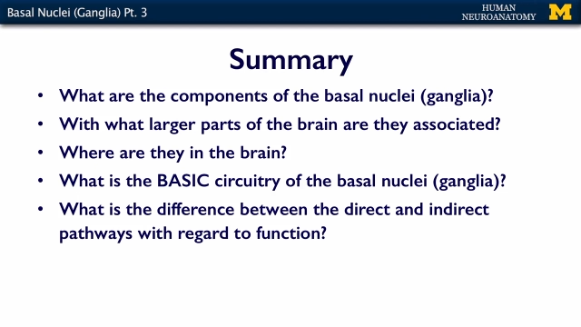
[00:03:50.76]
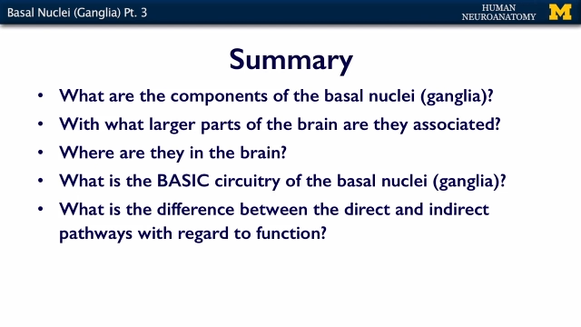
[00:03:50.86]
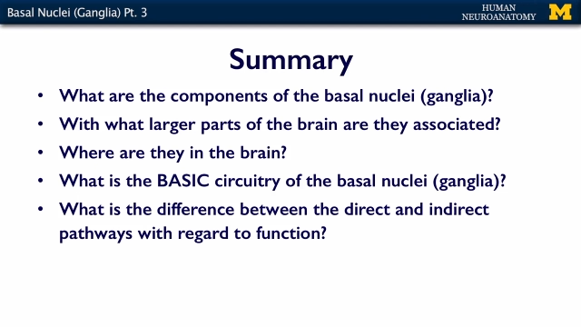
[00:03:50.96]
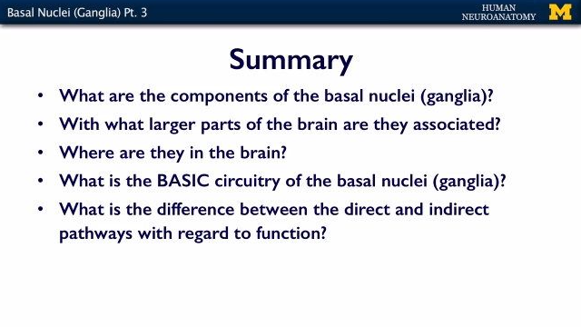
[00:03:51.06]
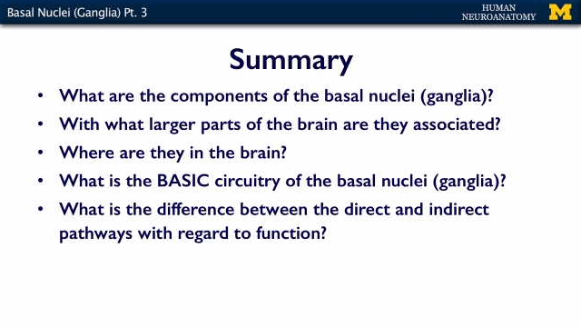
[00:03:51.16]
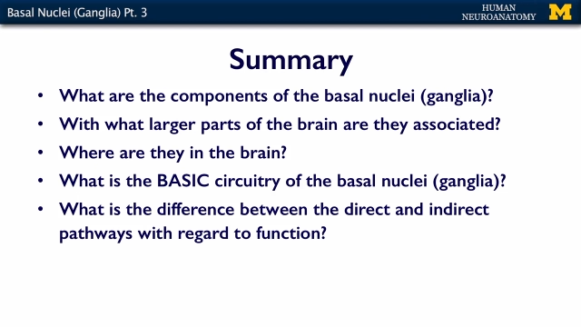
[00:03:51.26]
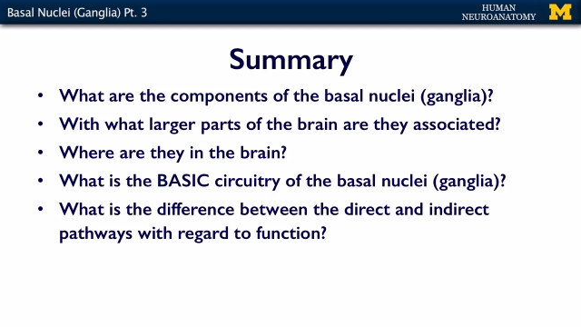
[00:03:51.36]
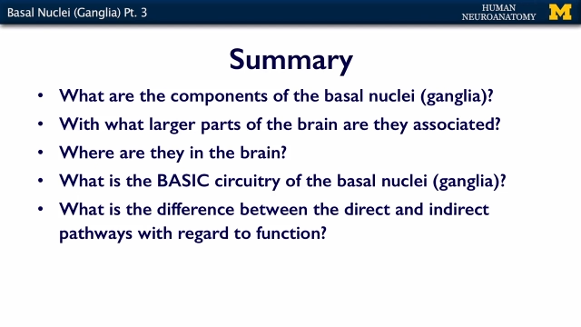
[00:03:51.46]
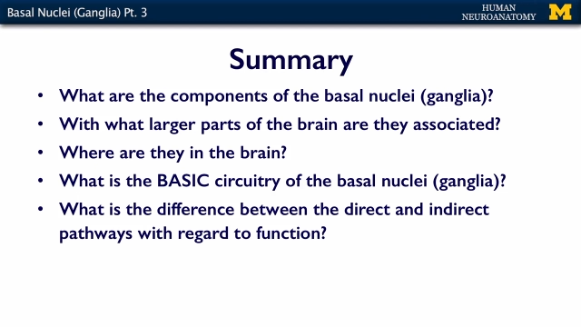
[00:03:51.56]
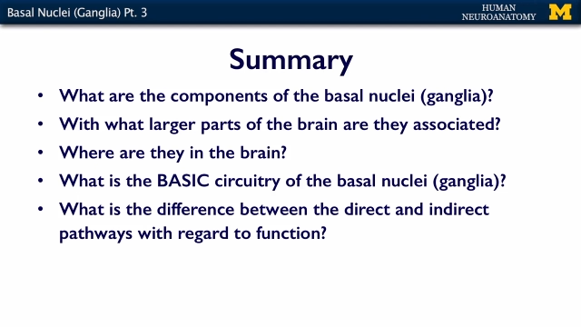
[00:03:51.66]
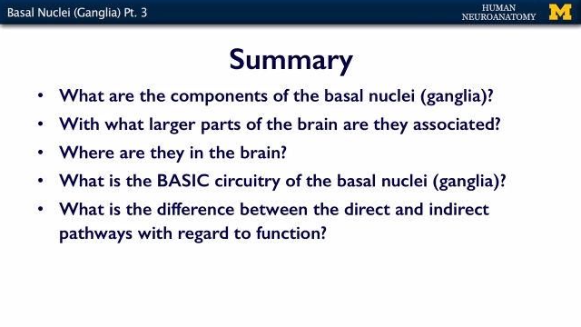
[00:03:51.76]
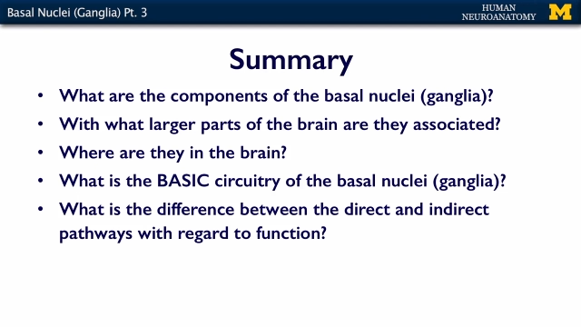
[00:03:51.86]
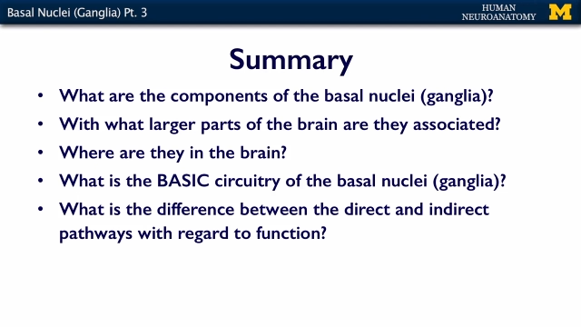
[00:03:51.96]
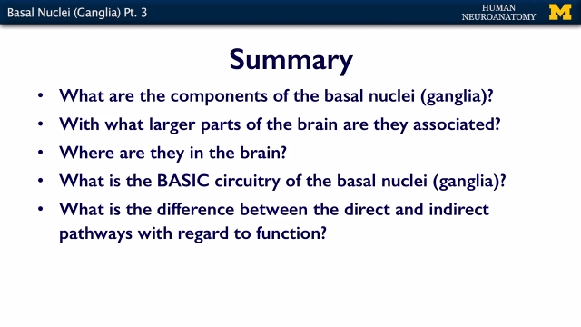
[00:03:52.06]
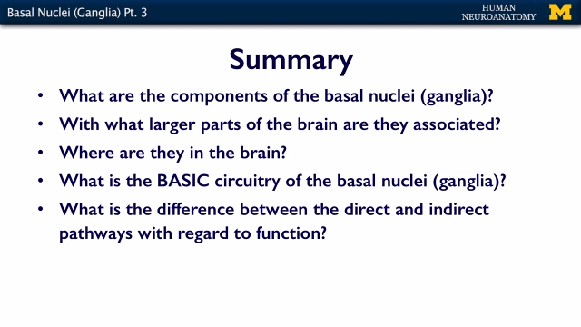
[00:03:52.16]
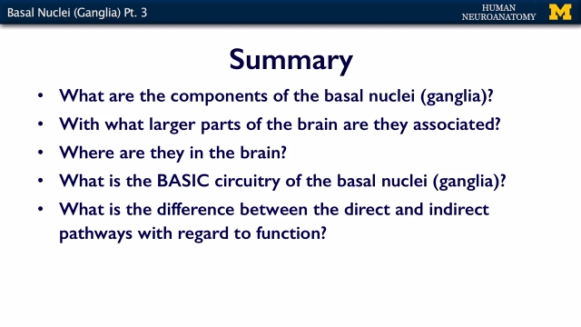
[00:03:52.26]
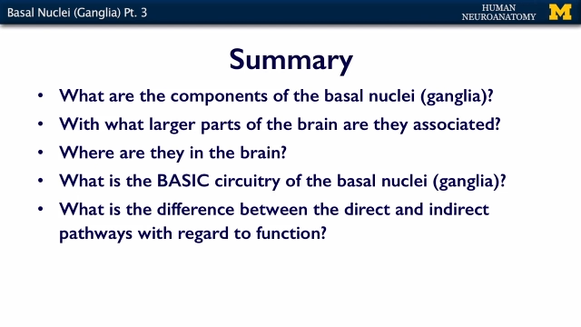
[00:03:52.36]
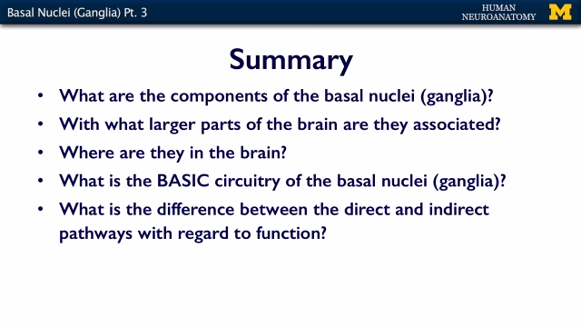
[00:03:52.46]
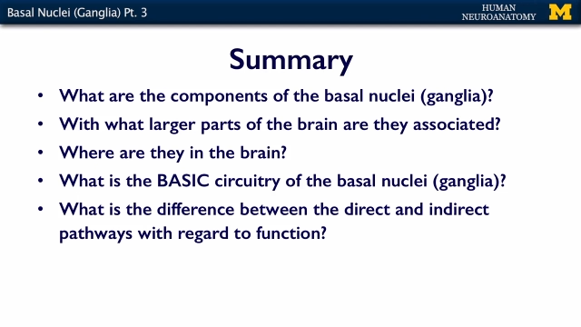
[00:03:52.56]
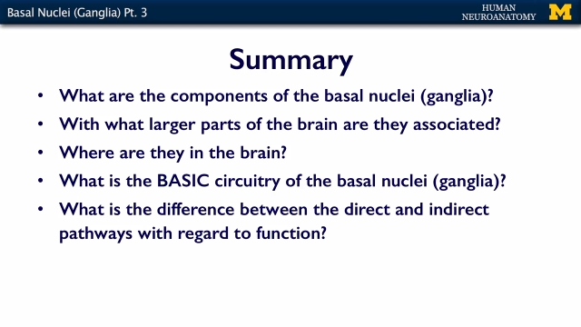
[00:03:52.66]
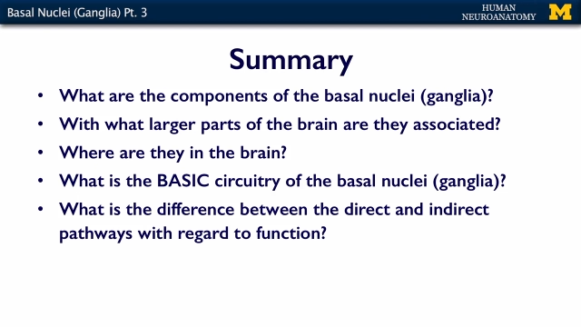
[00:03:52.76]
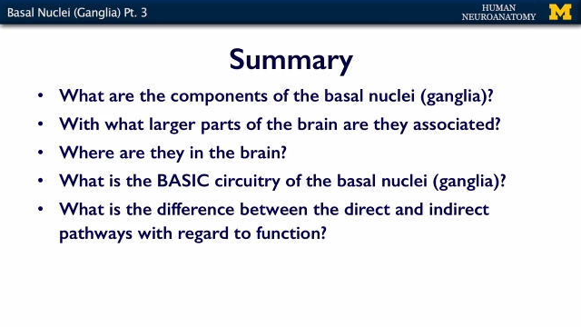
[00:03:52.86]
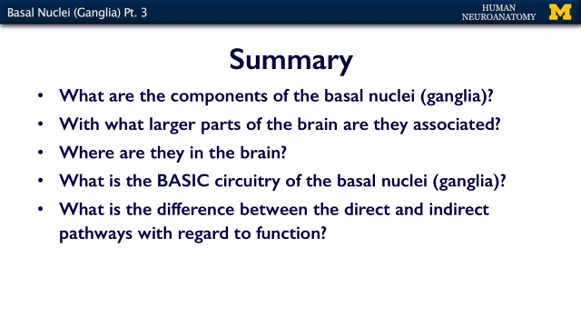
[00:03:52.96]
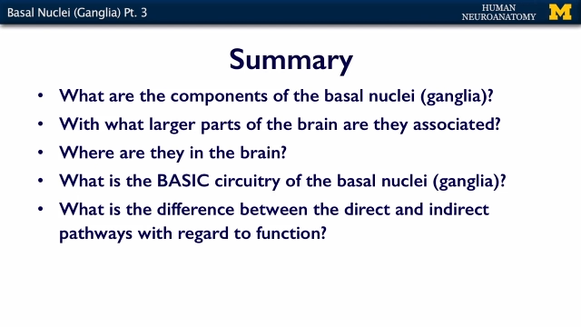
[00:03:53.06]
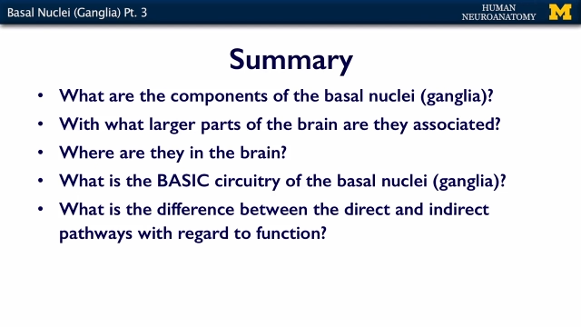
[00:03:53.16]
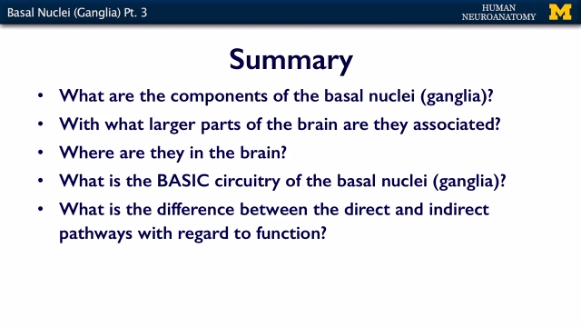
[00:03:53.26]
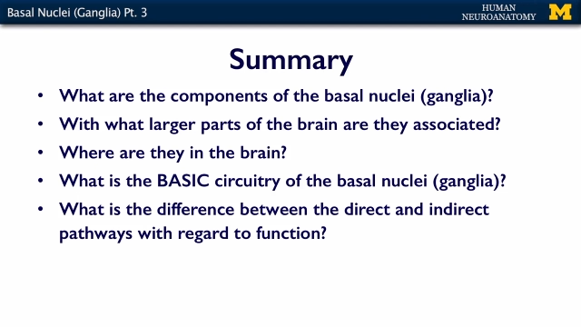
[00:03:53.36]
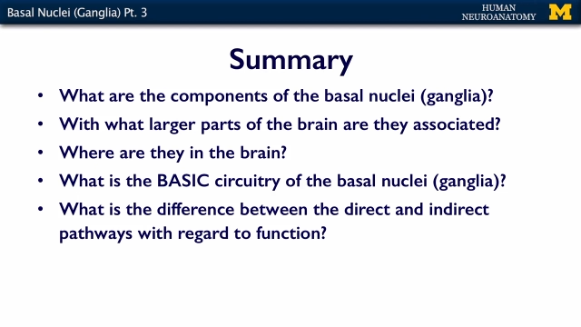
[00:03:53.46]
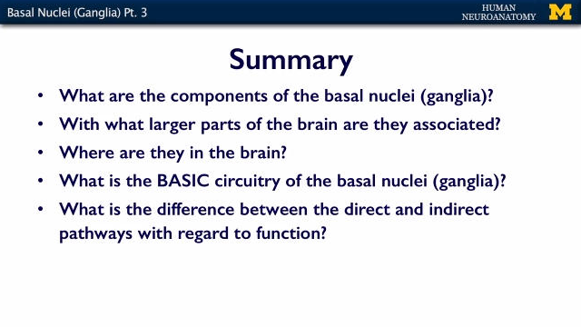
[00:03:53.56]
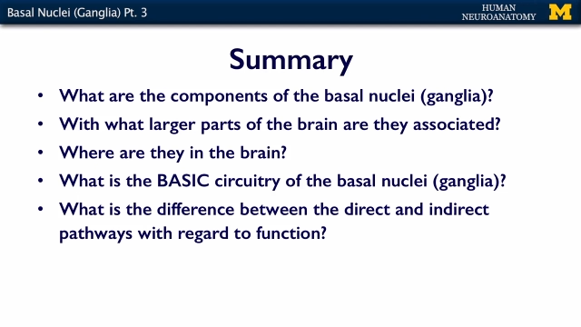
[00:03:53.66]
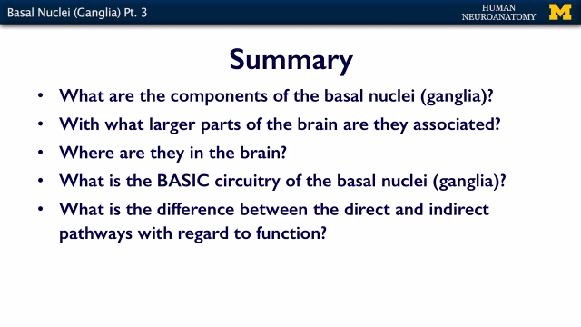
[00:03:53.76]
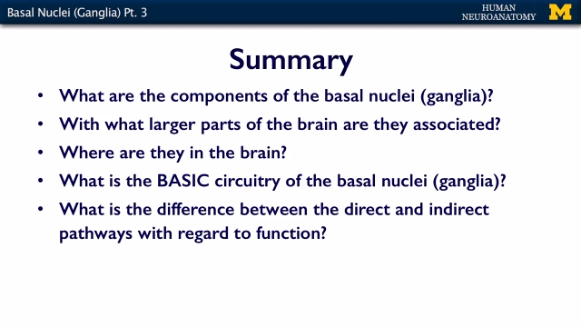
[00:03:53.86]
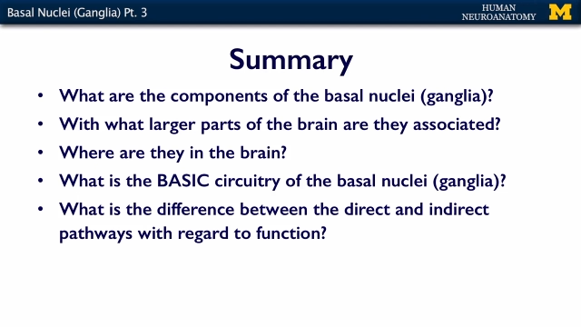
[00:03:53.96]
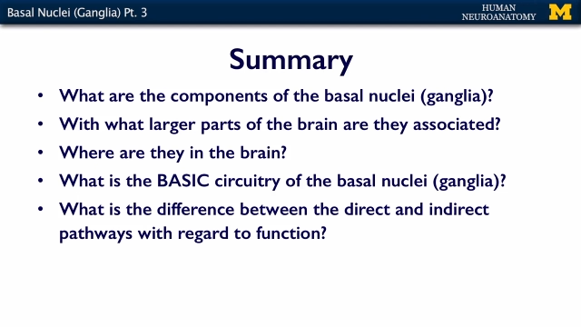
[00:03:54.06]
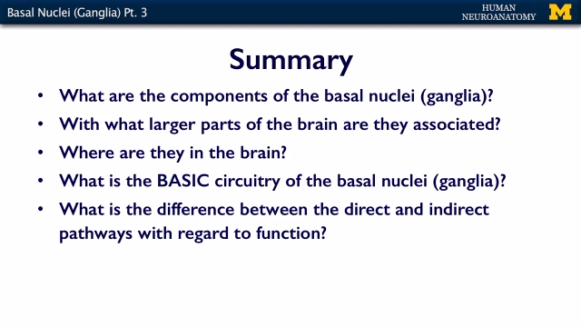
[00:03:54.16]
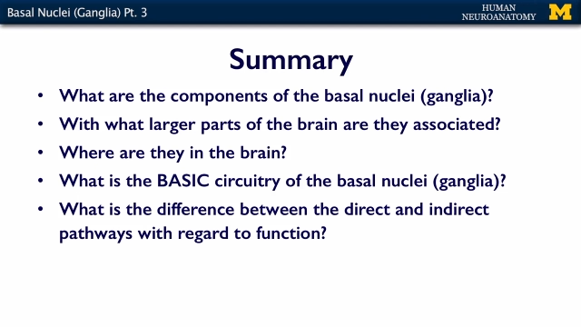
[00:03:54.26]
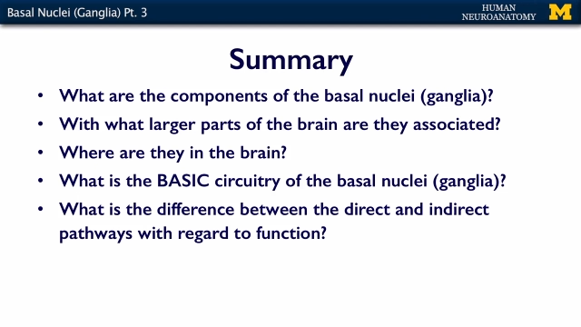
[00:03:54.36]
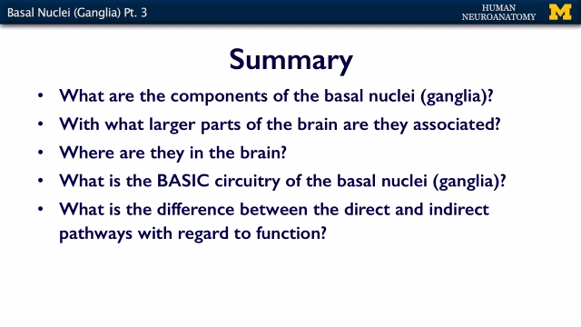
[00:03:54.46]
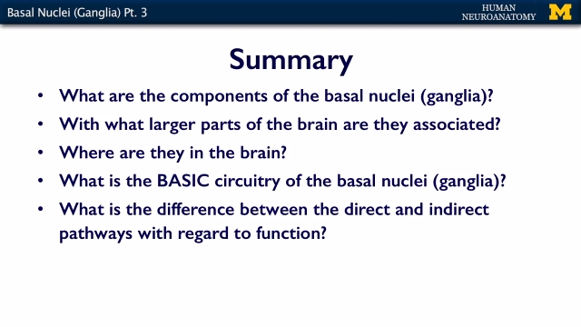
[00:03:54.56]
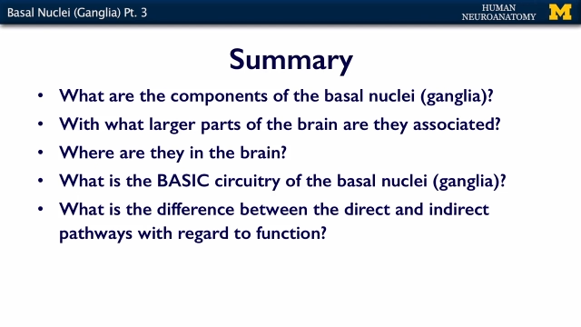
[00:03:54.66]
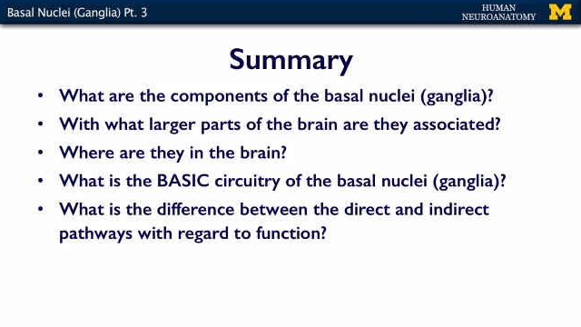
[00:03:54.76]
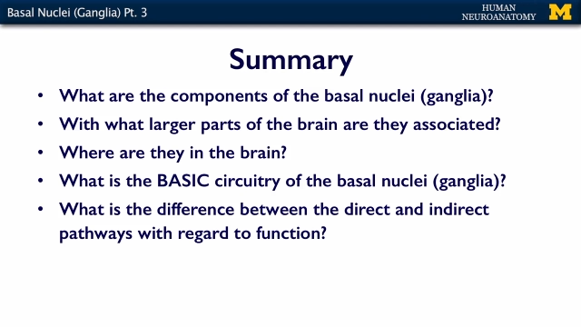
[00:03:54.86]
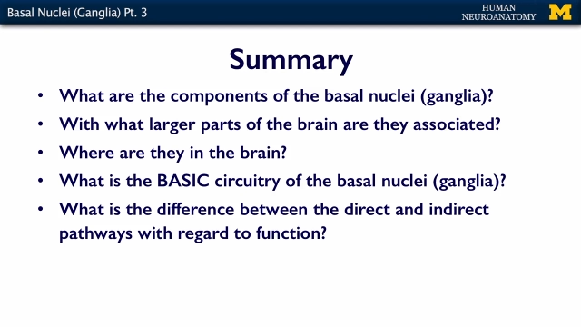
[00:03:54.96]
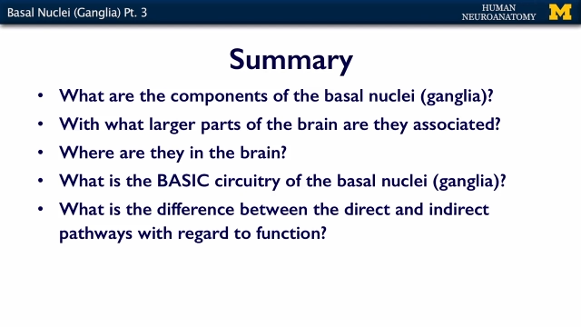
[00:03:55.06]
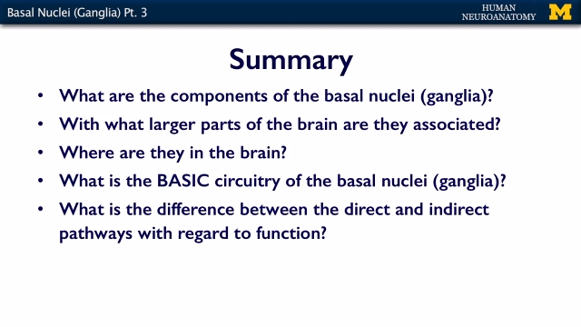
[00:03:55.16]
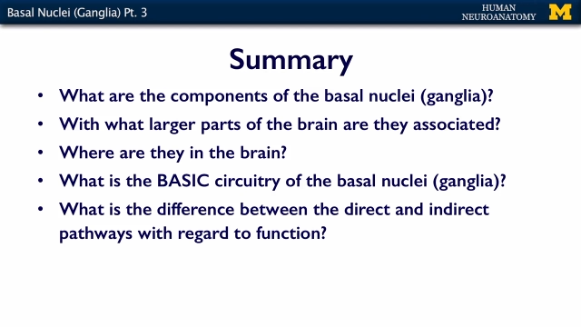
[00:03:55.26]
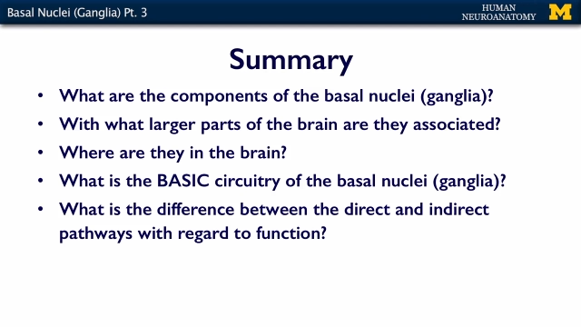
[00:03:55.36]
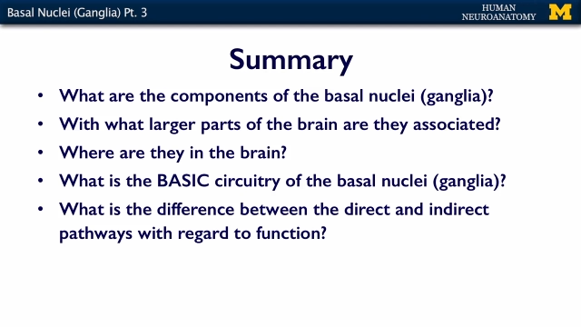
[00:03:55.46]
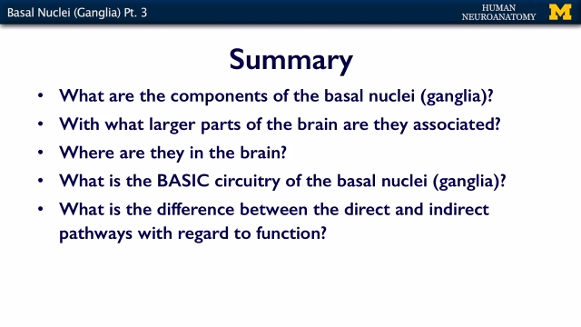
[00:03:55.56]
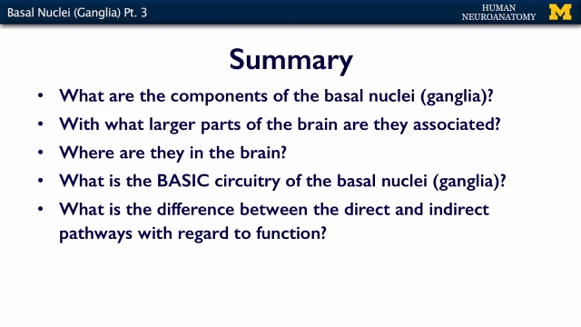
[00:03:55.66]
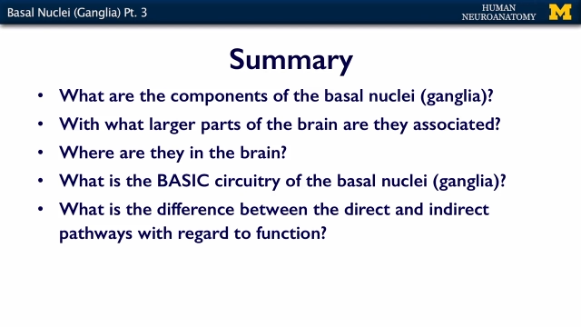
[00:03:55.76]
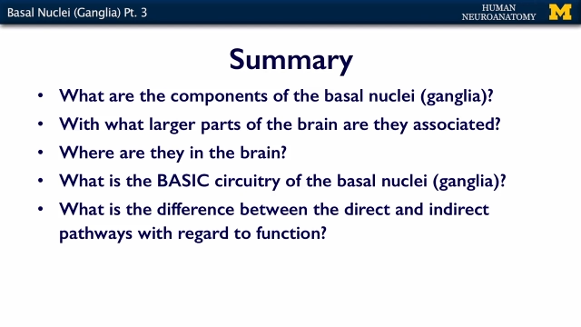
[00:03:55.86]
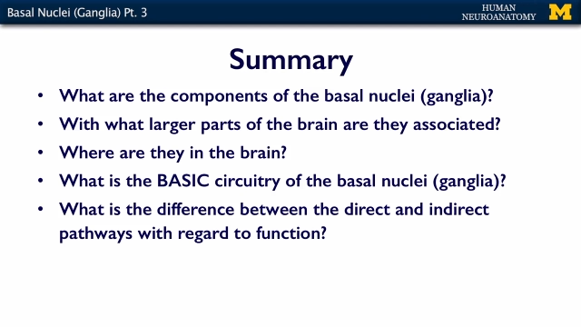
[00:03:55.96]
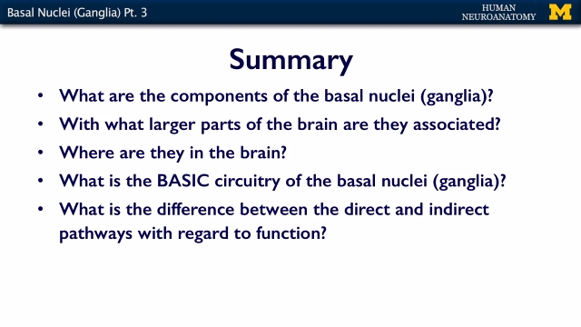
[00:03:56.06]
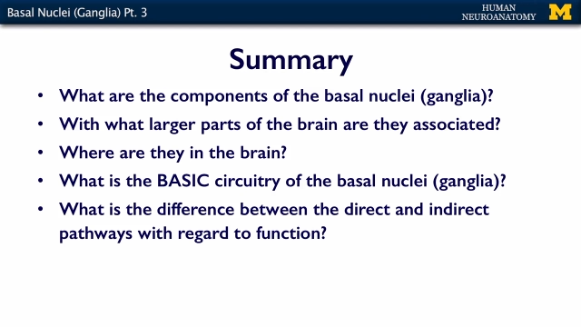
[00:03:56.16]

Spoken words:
No face is visible, so there are no lips to read.